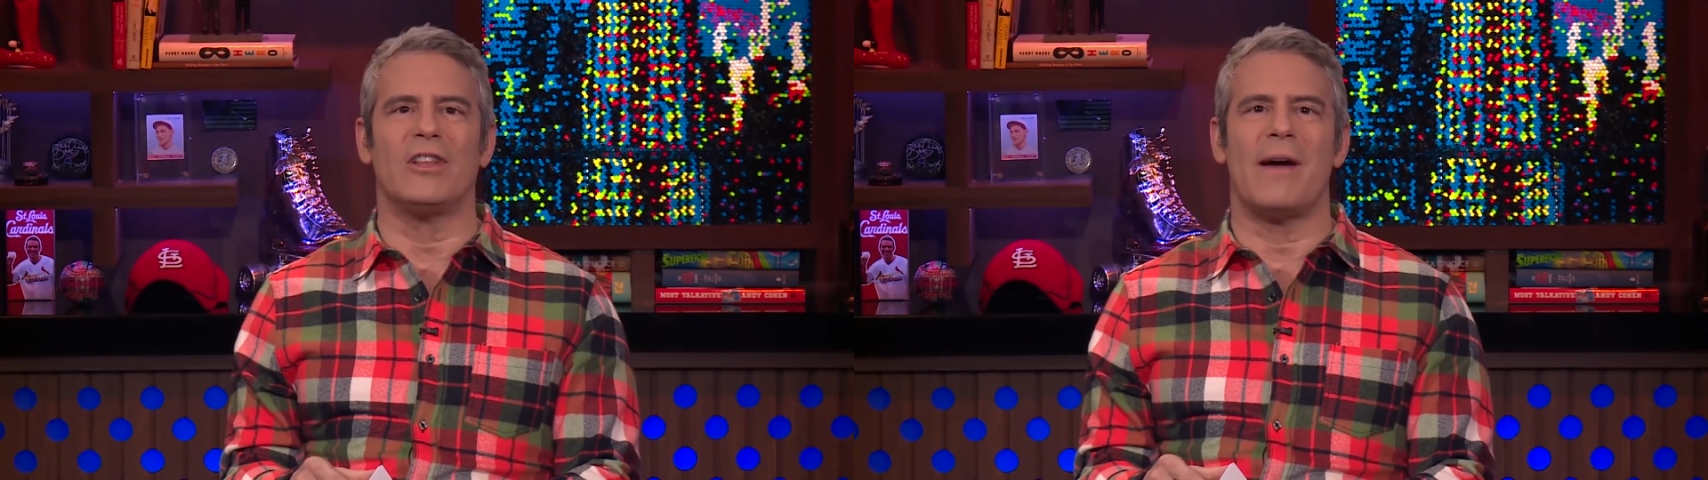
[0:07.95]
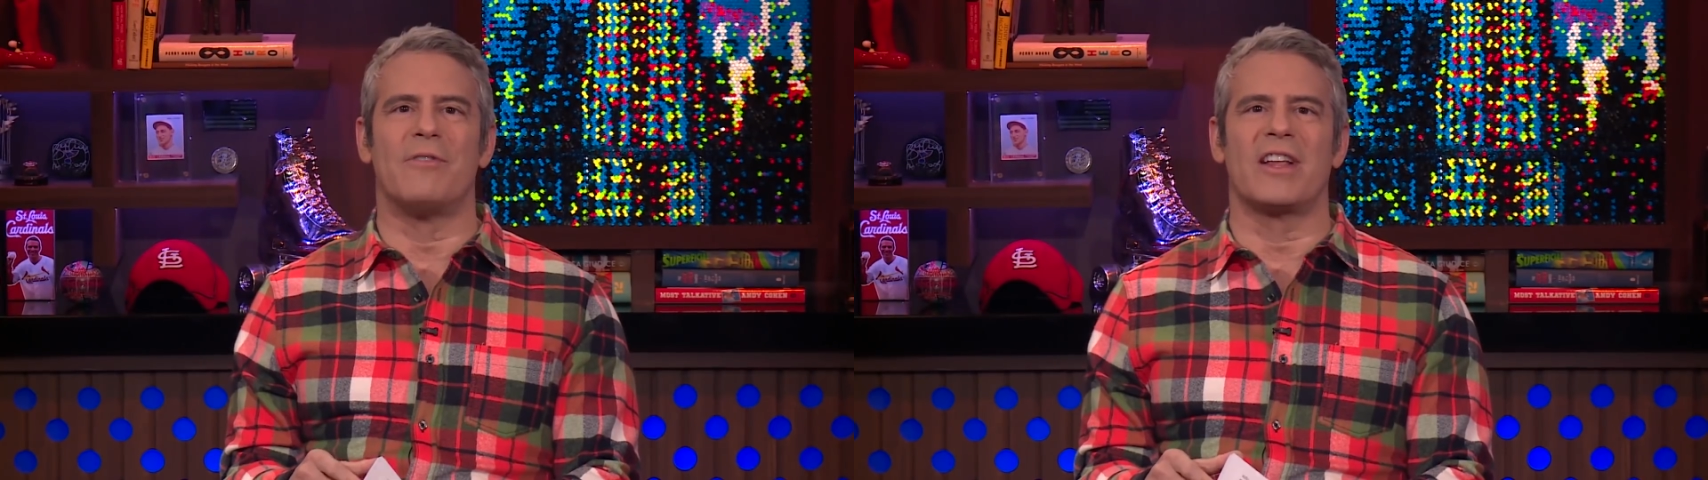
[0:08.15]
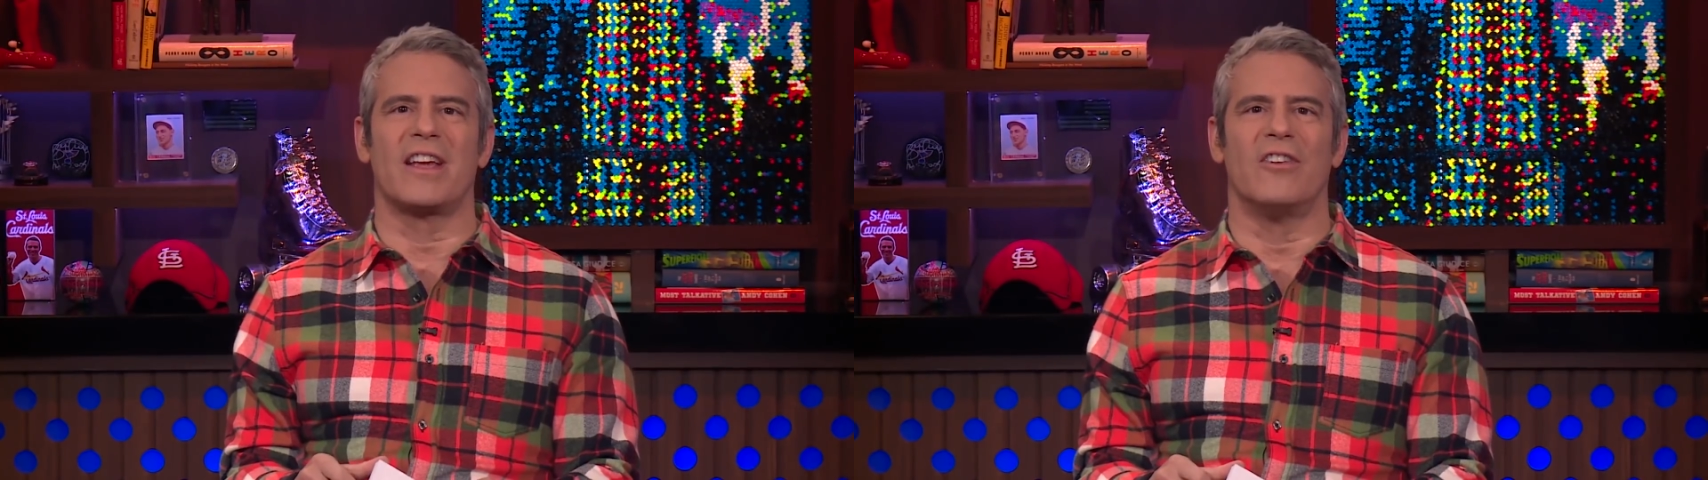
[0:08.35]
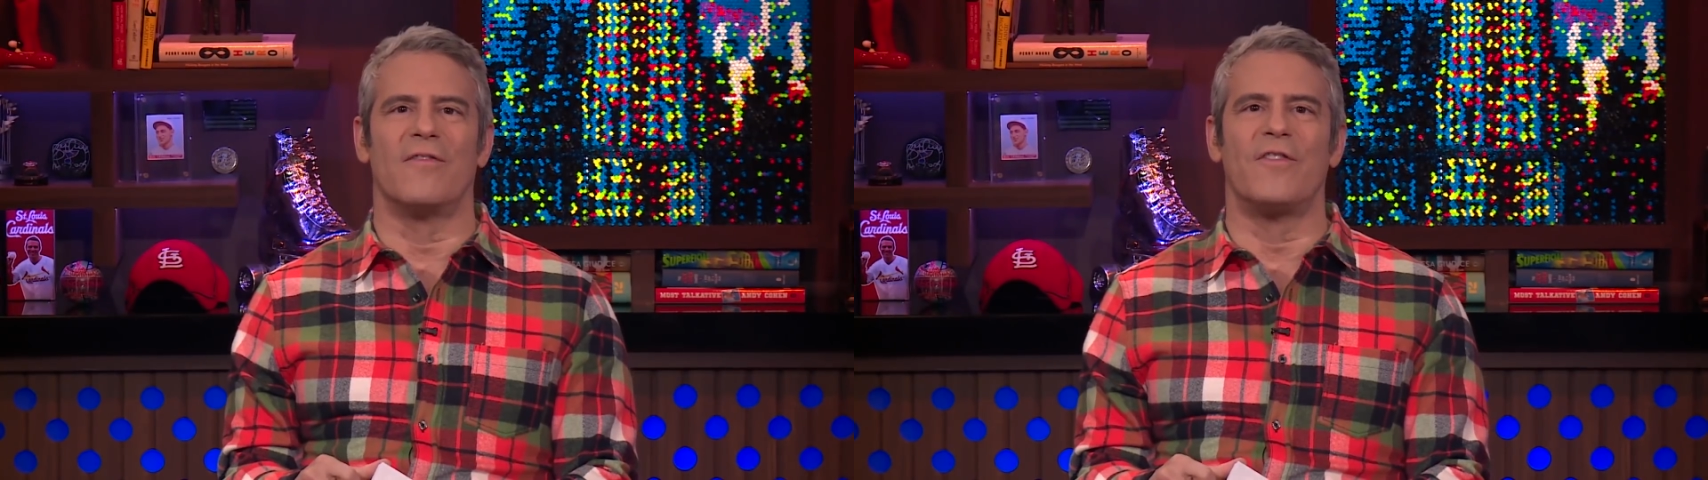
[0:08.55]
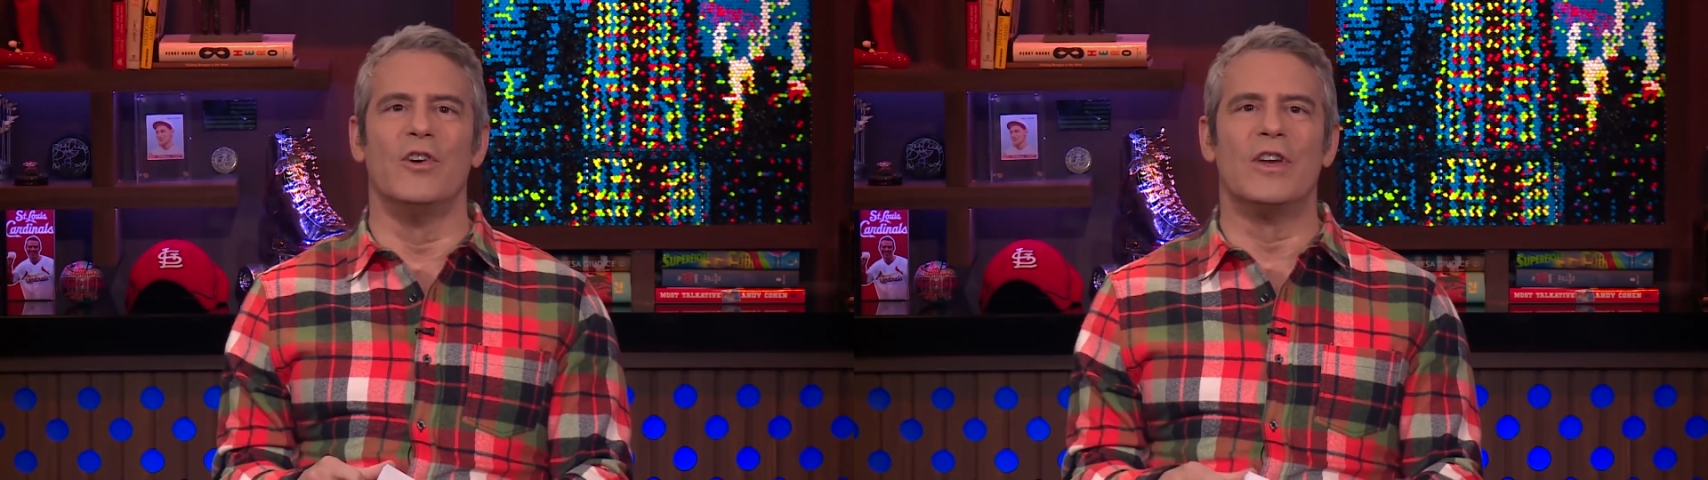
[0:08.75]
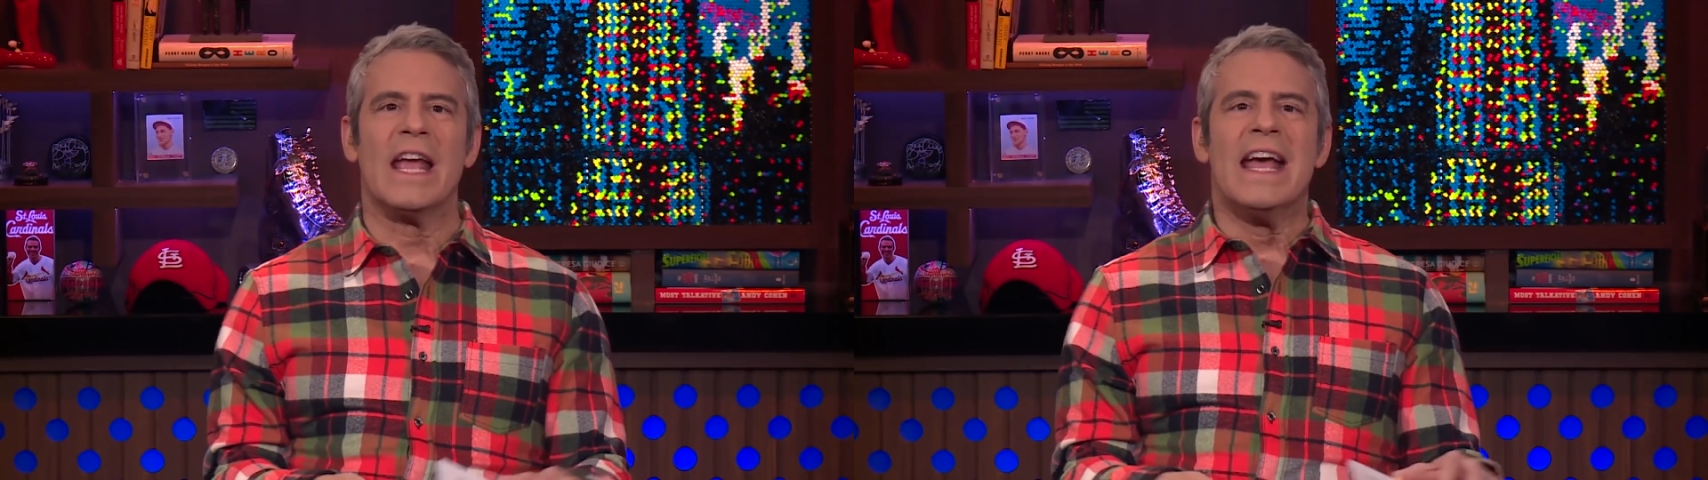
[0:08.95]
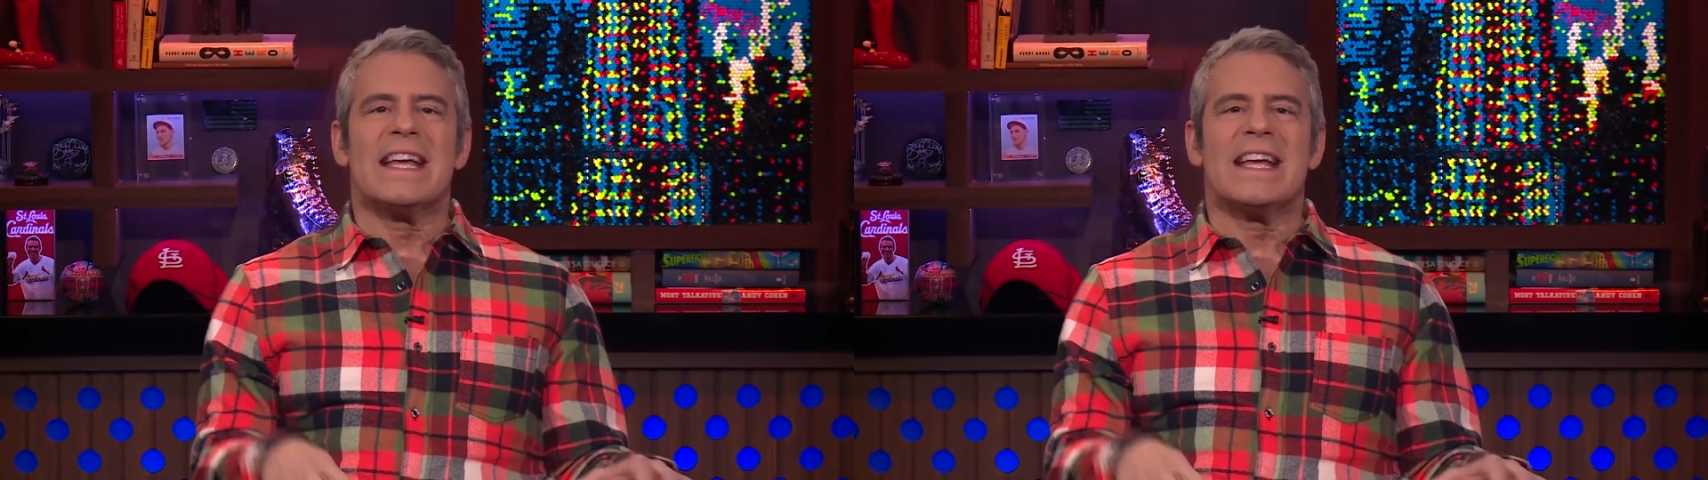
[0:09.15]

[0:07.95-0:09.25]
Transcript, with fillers: celebrity and her food.